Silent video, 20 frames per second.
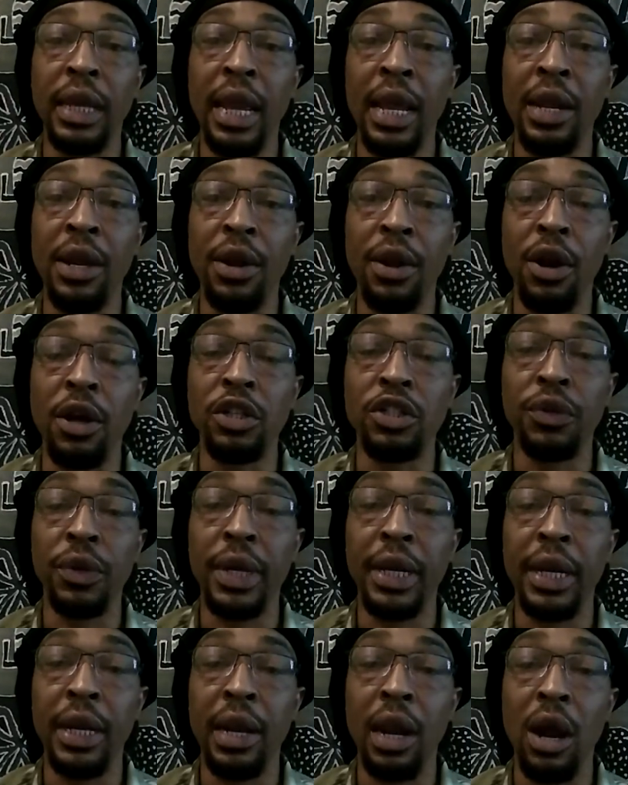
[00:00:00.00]
and
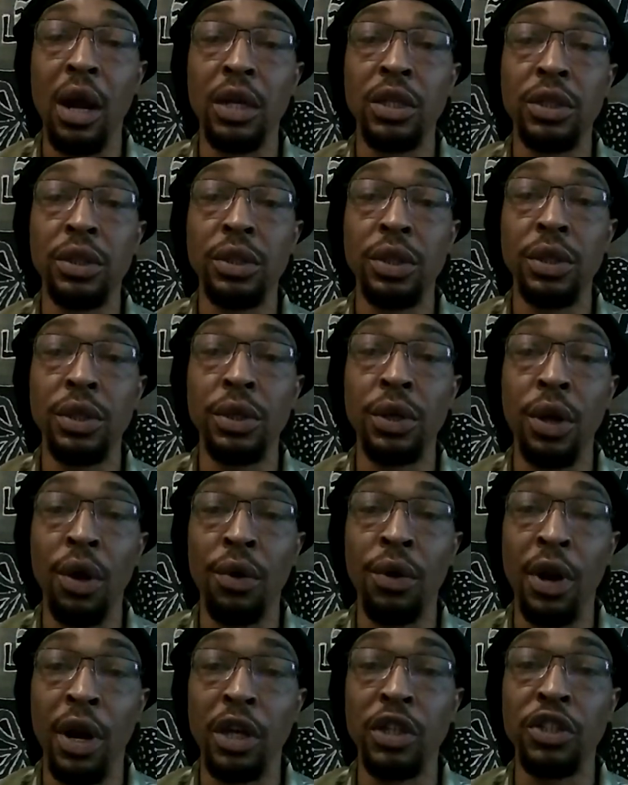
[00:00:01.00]
nurturing in our,
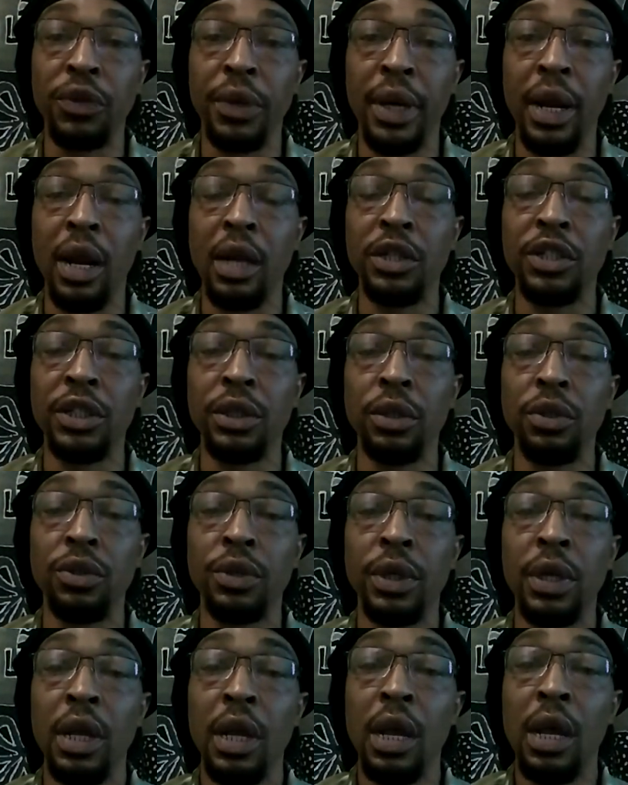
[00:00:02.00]
nurturing our children,